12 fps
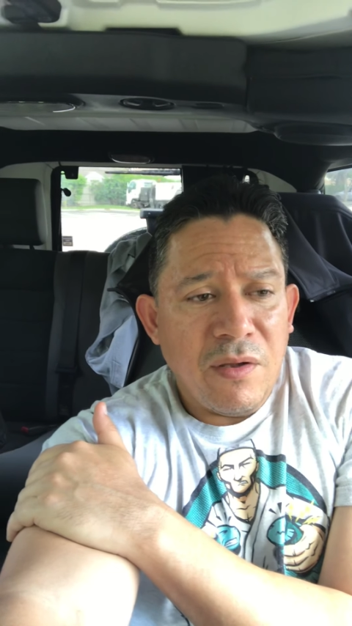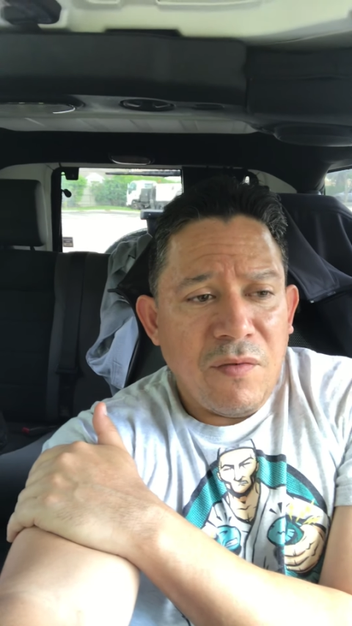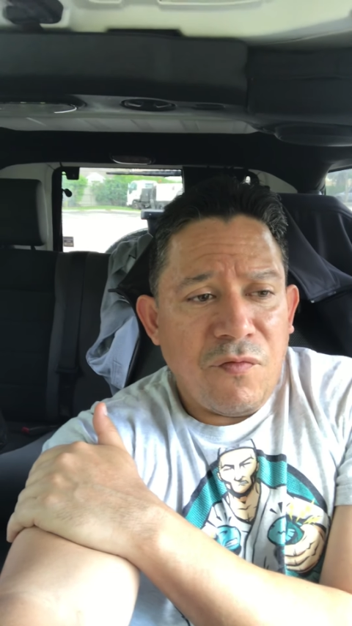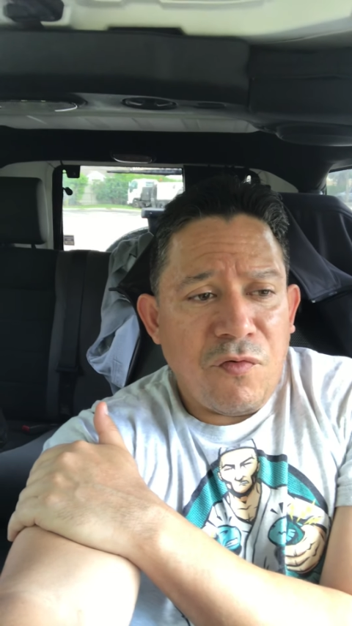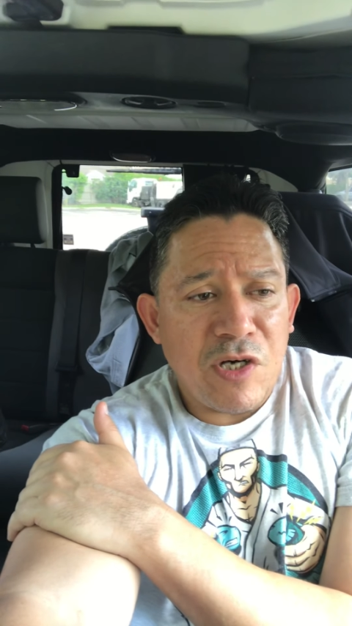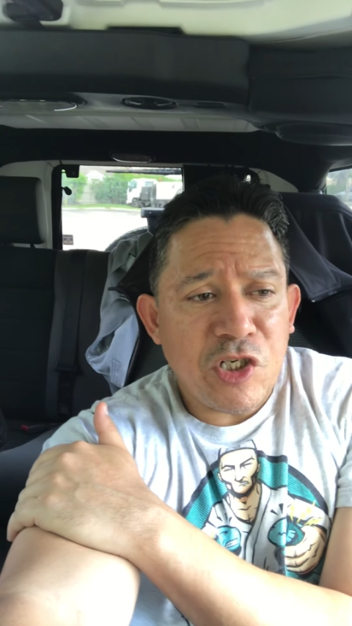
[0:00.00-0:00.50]

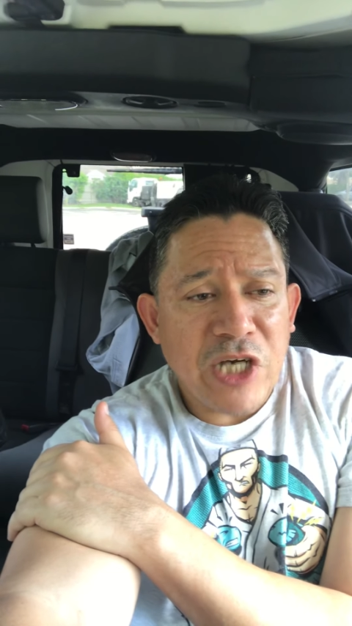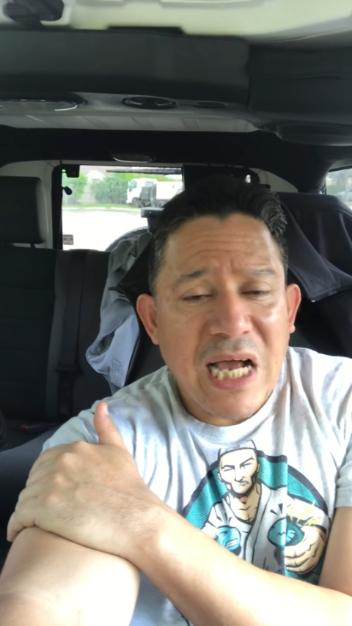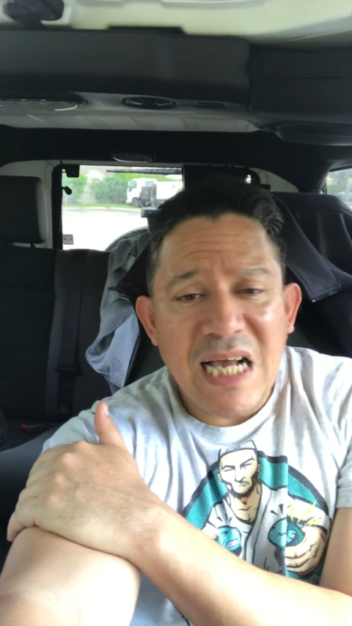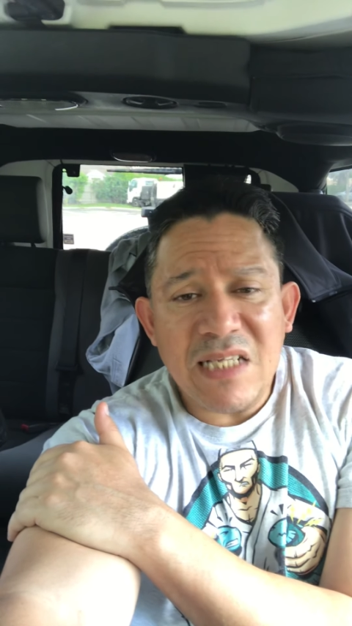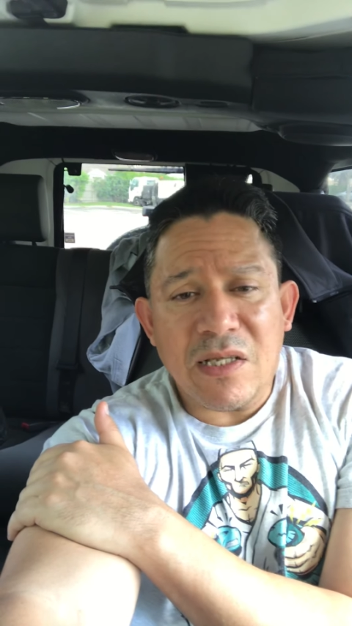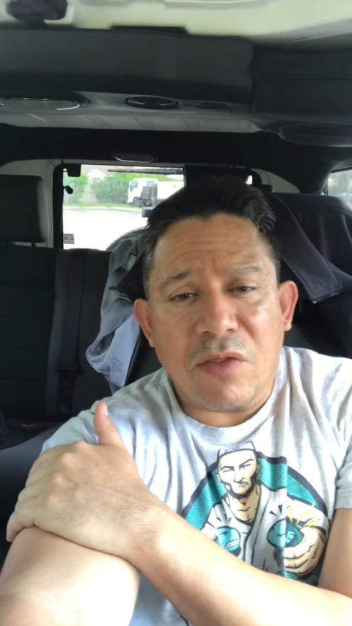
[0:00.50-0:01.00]
fresh
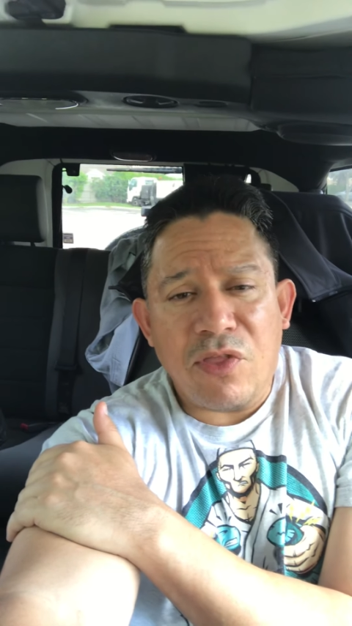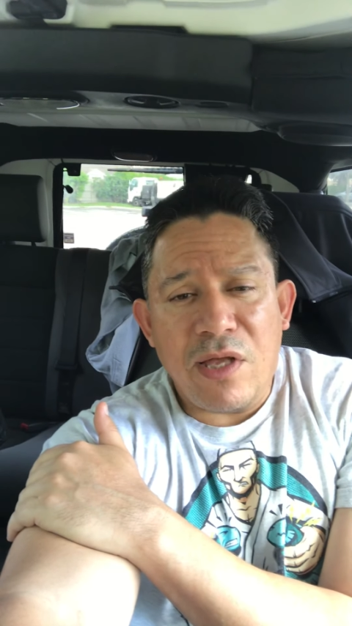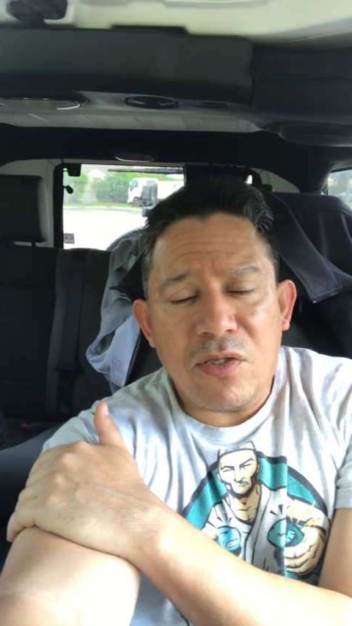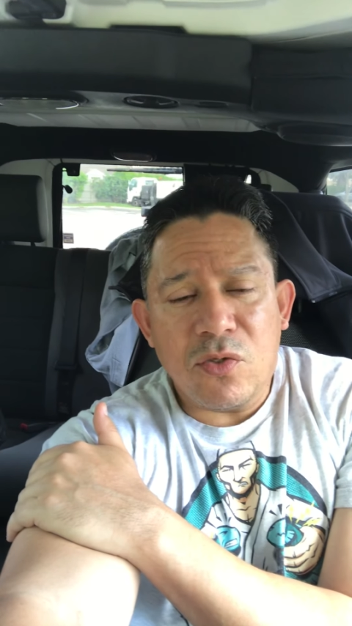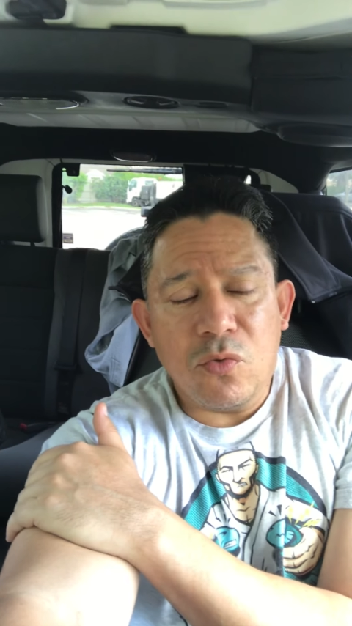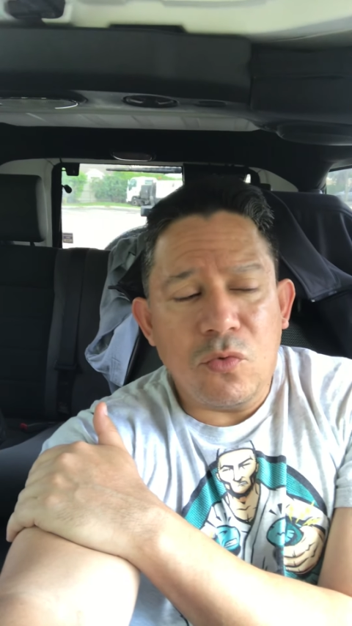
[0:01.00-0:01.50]
eyes, I
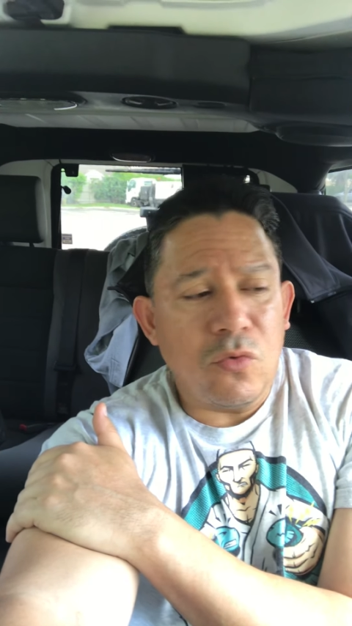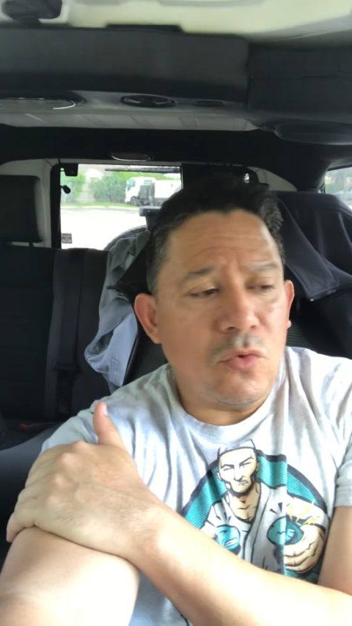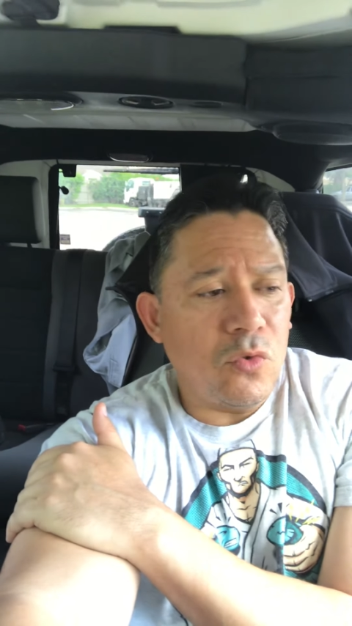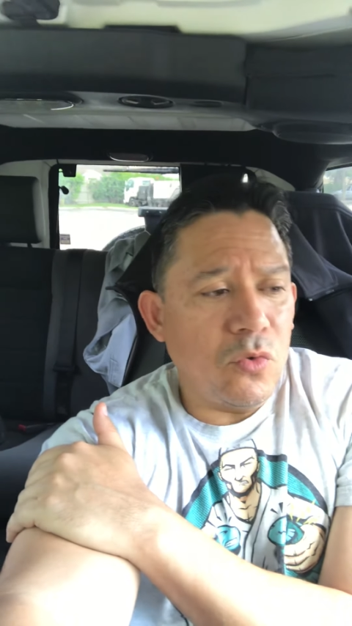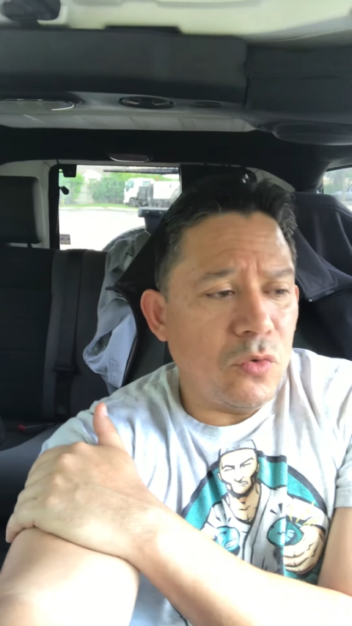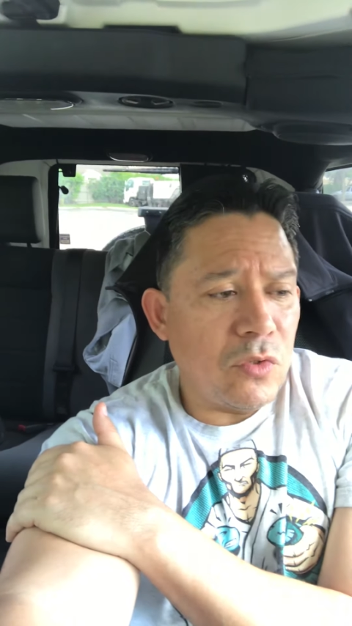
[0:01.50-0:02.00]
think, to
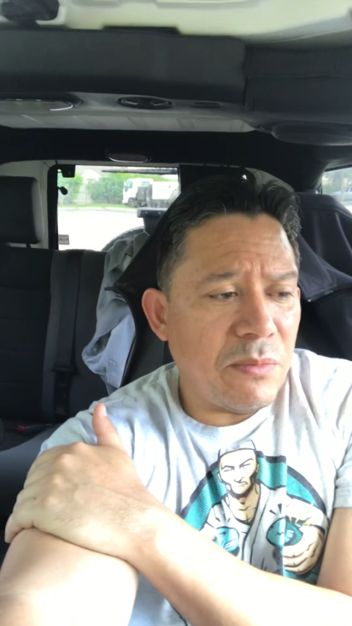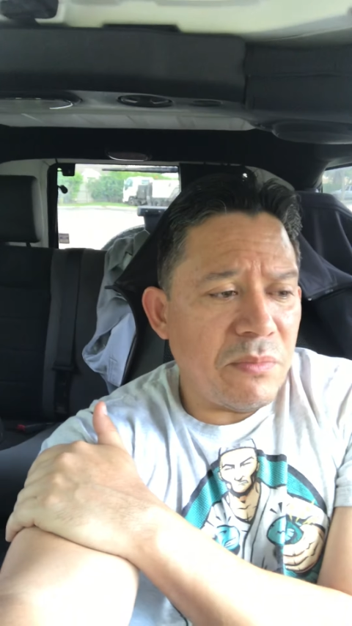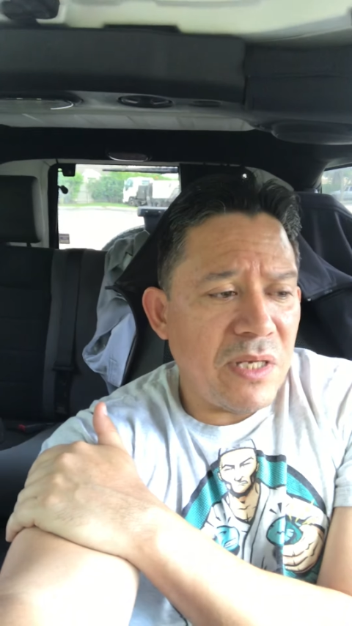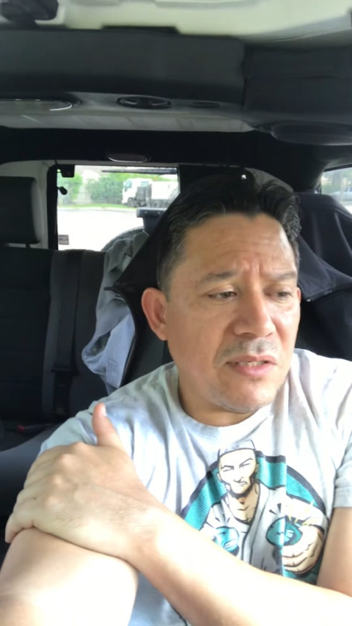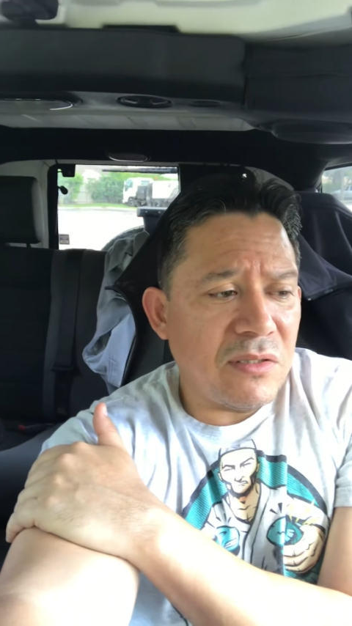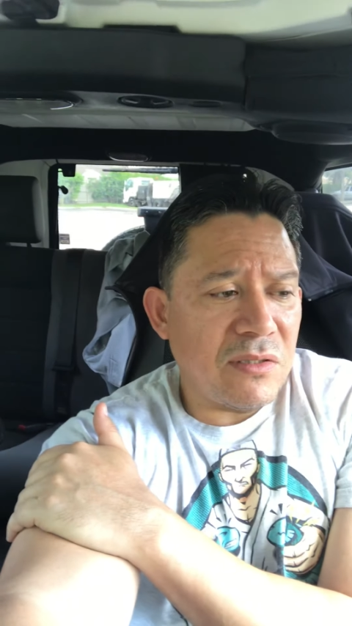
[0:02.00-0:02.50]
to the
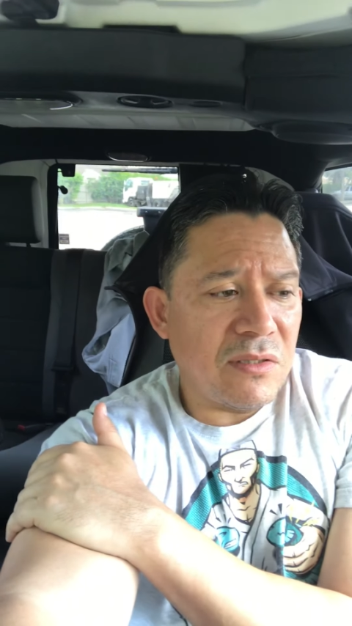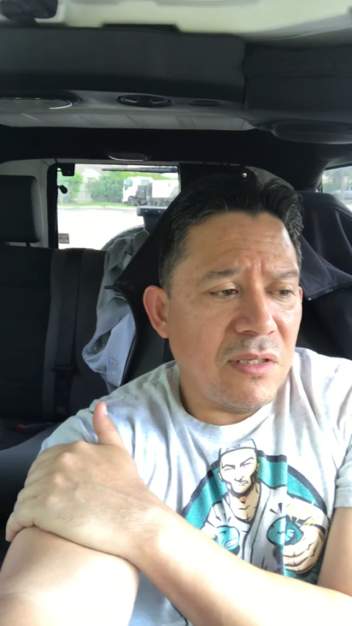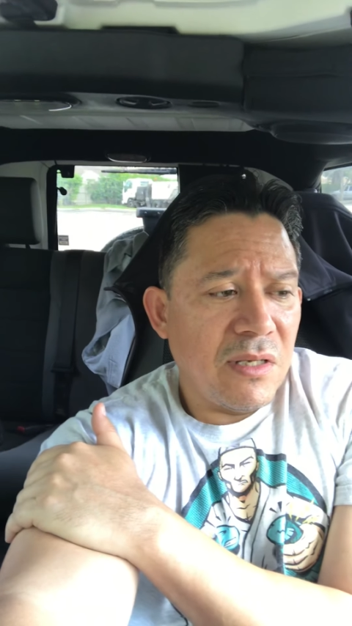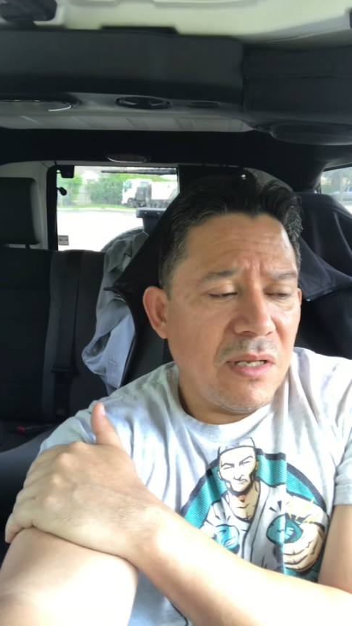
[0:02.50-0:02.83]
mix.